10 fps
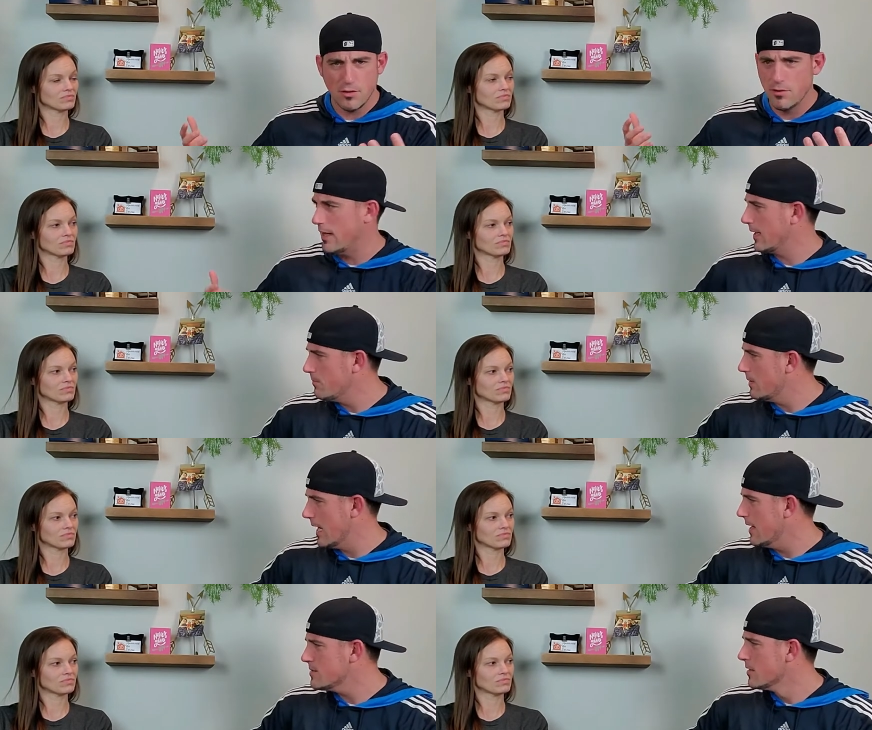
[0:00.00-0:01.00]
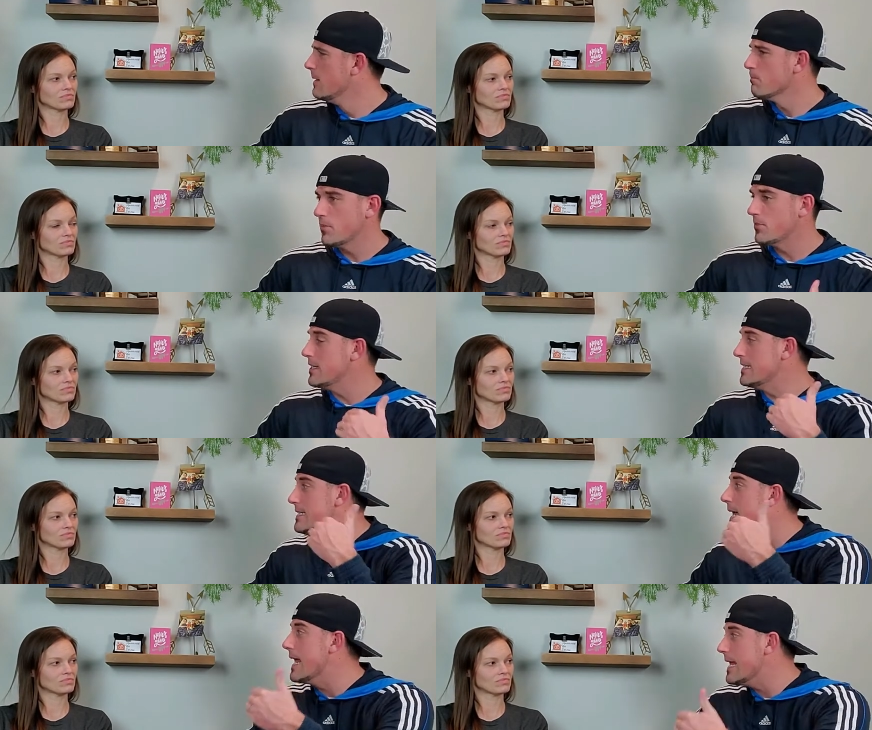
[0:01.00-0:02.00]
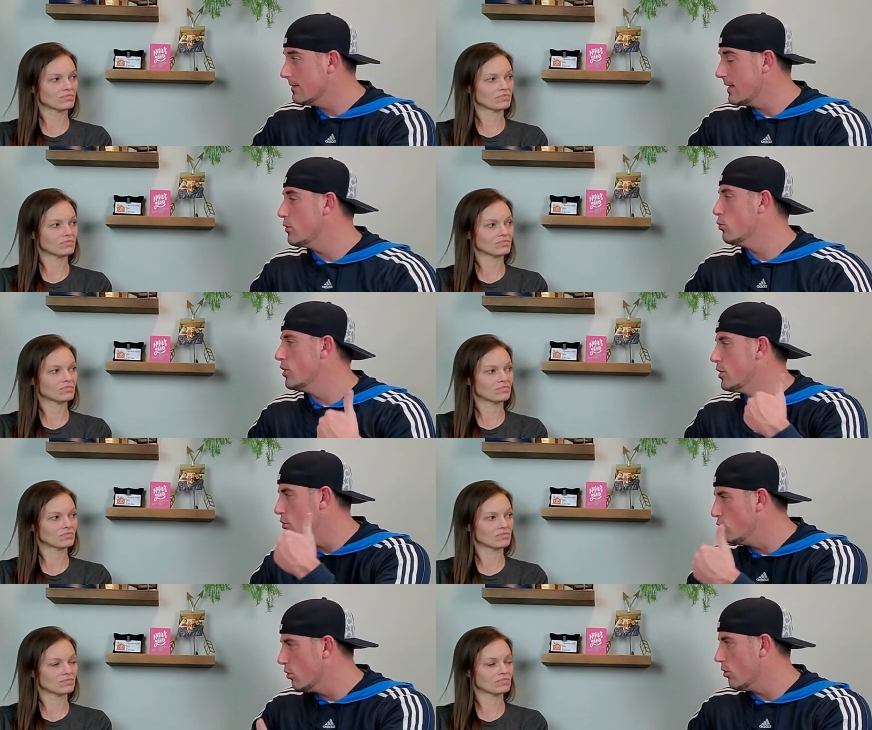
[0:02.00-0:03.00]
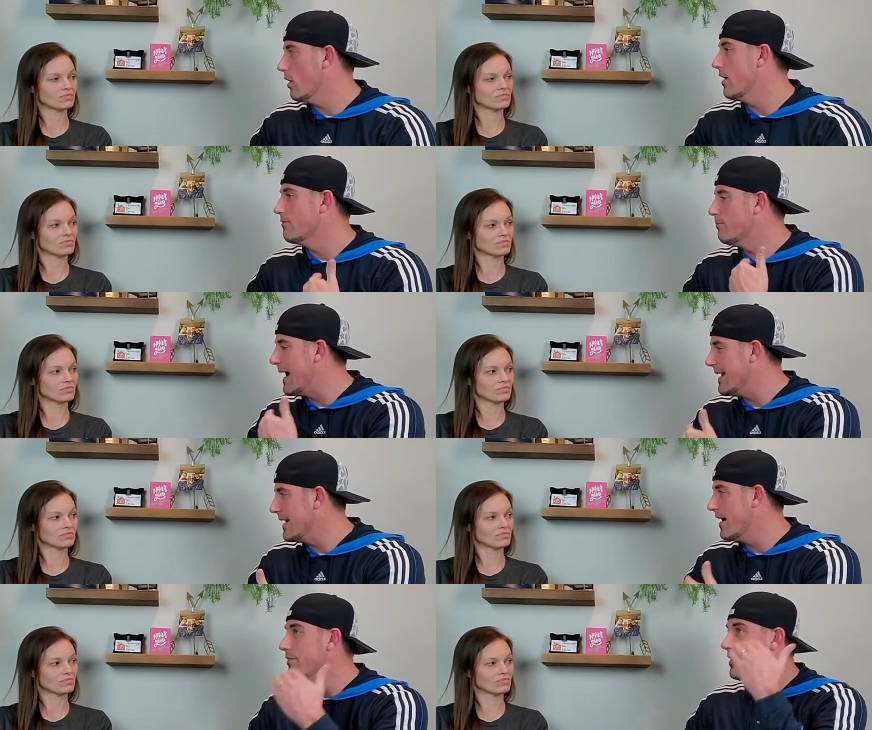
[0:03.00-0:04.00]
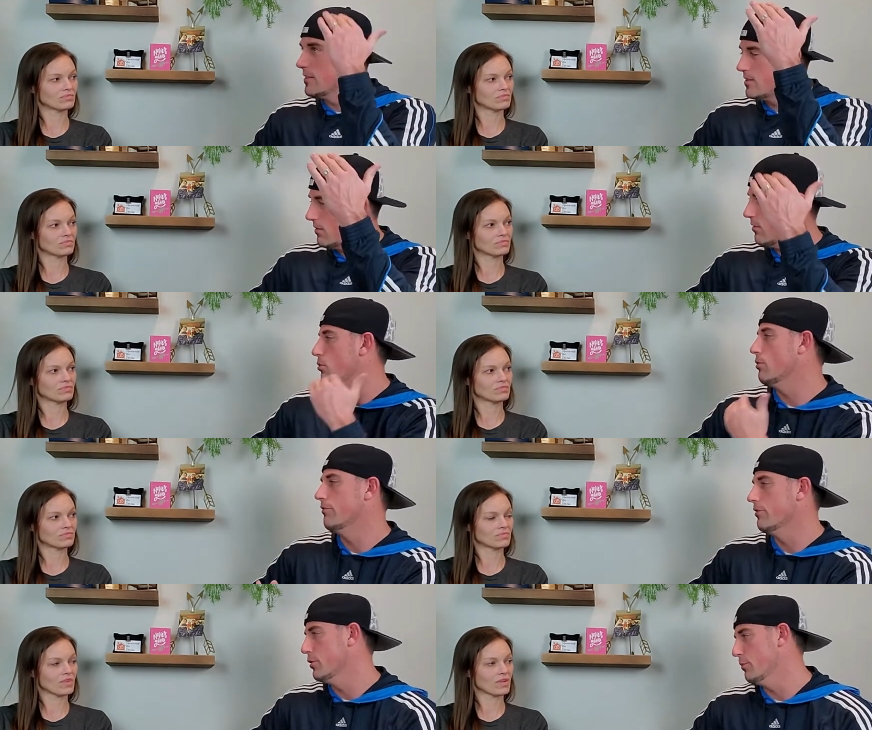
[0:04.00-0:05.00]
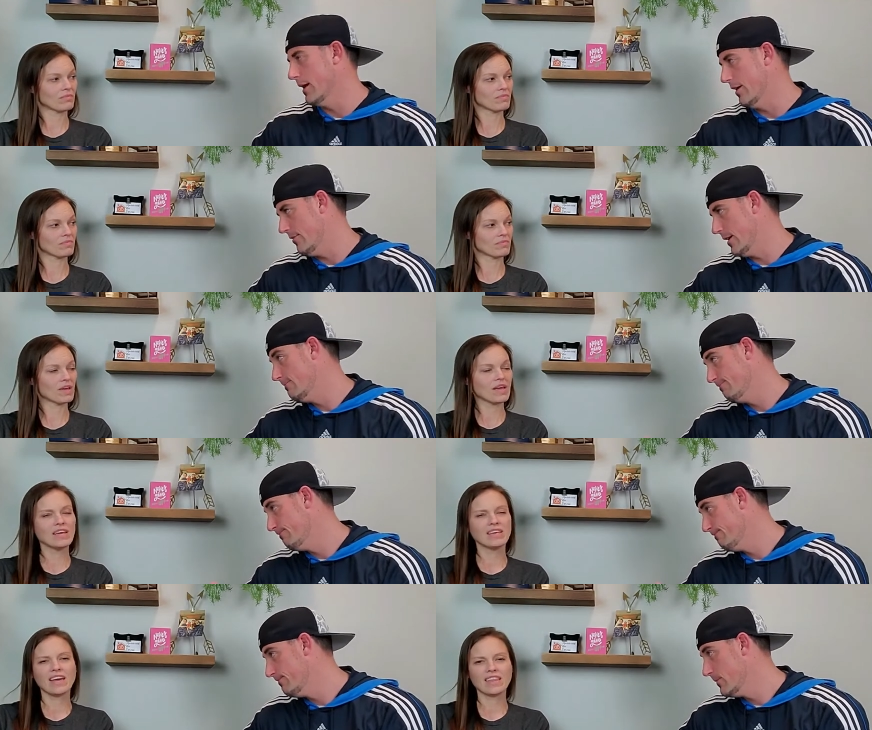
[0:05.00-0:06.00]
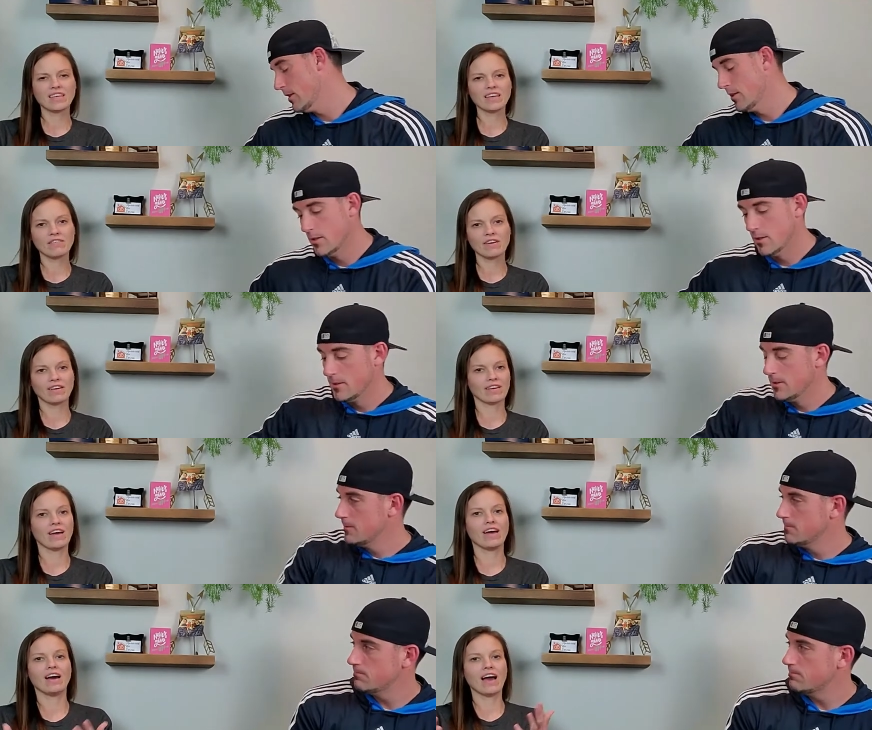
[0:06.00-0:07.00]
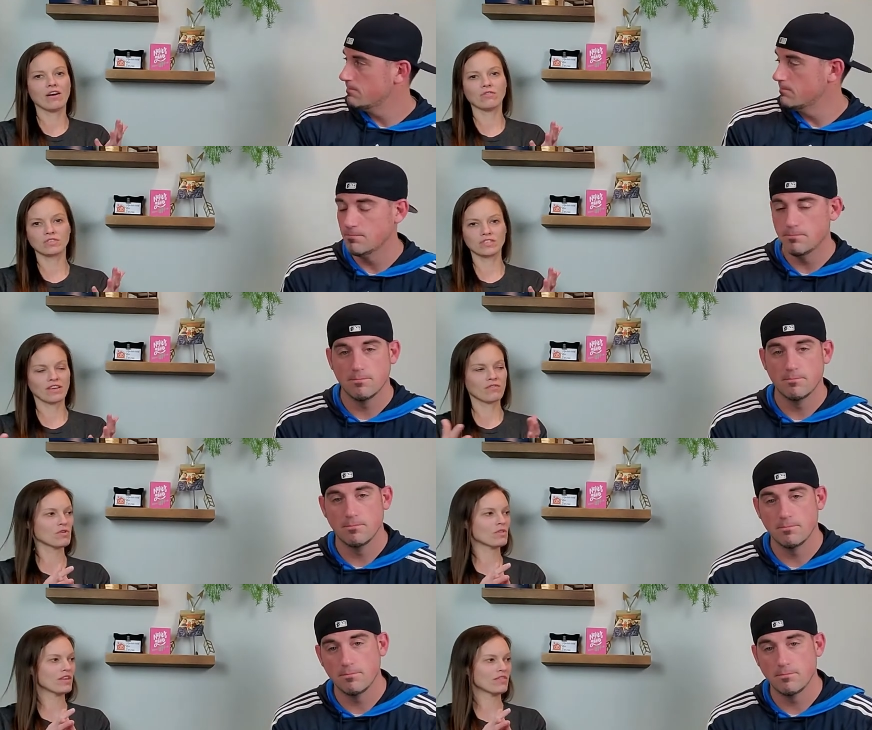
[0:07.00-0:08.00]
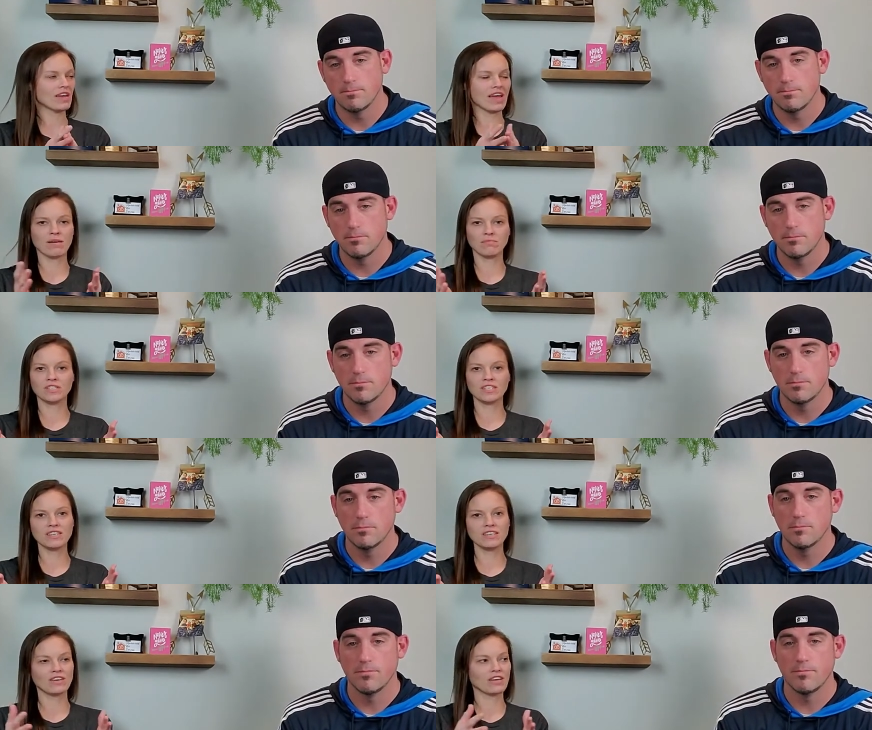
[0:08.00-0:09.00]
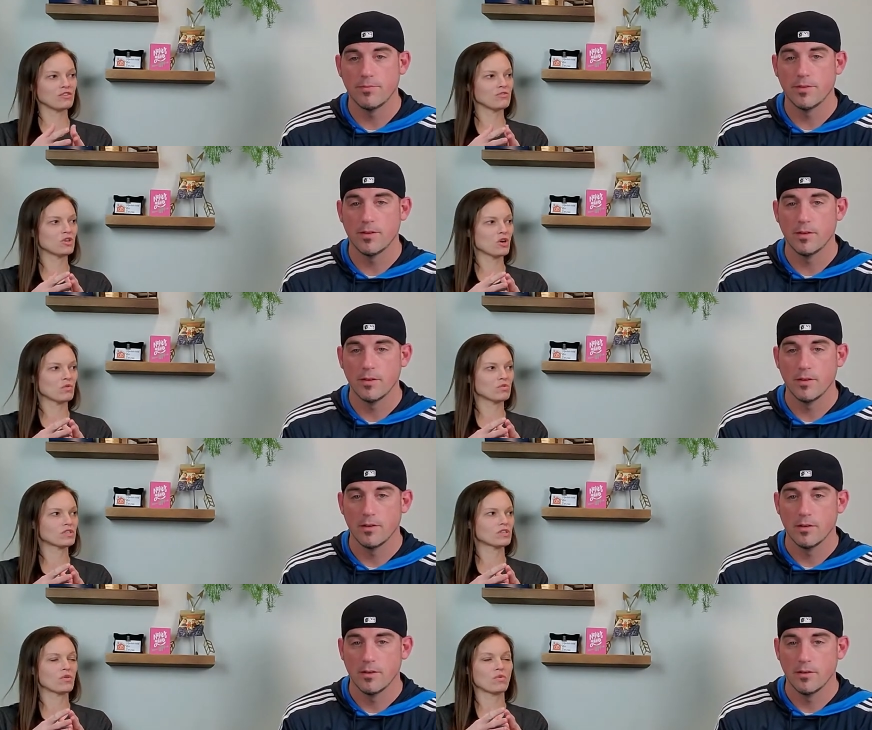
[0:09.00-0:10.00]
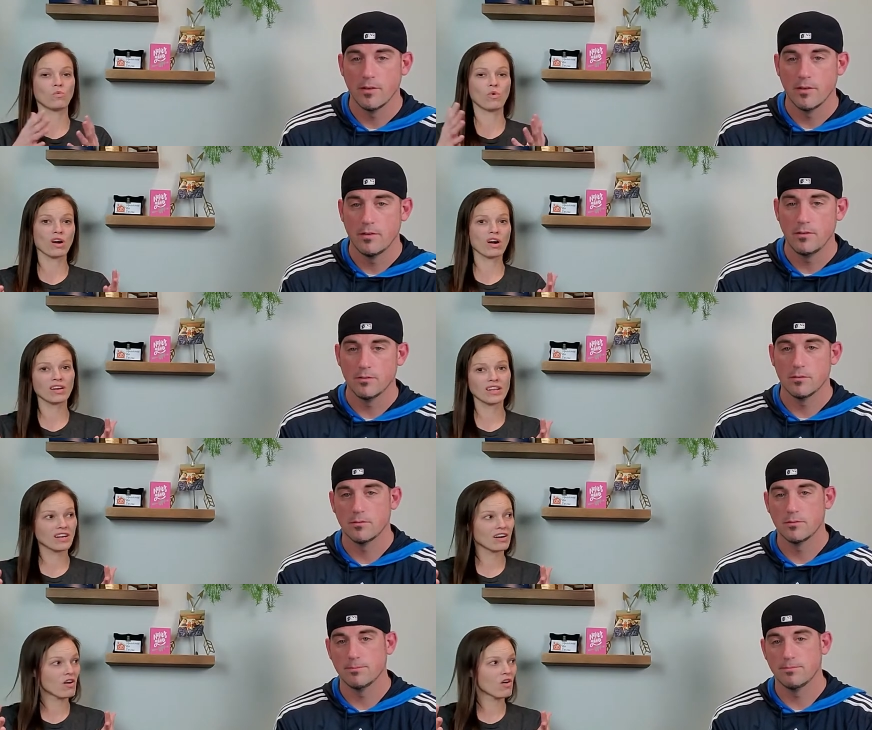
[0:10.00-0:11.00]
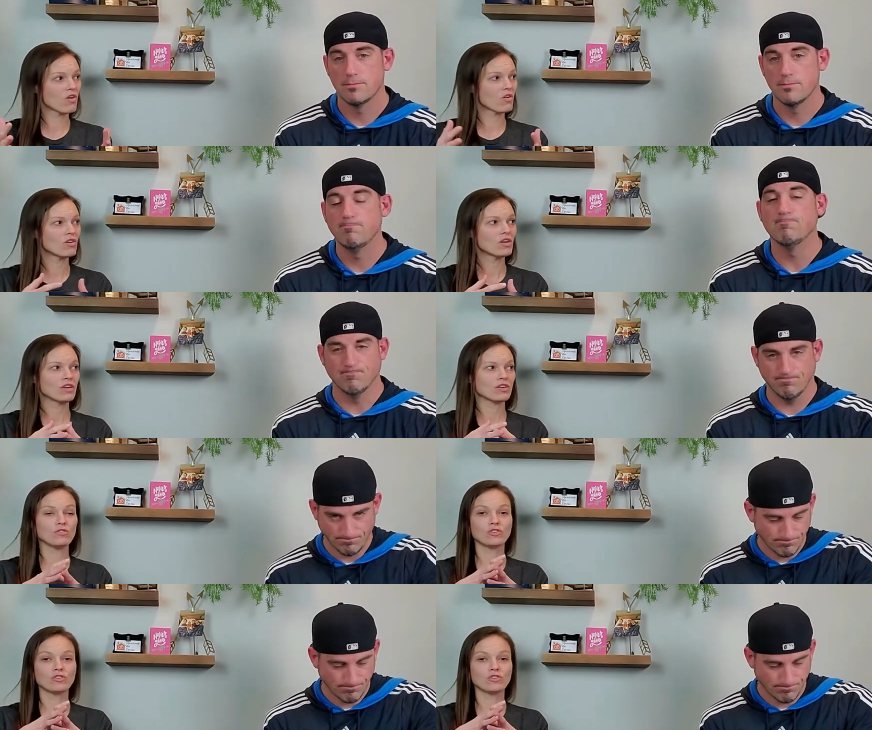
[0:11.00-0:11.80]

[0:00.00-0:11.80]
Speaker 1: although that can be nice, but the daily renewal of my covenant to the Lord for your benefit.
Speaker 2: Yeah, think of a, a house. If you leave it empty and you don't work on it at all, you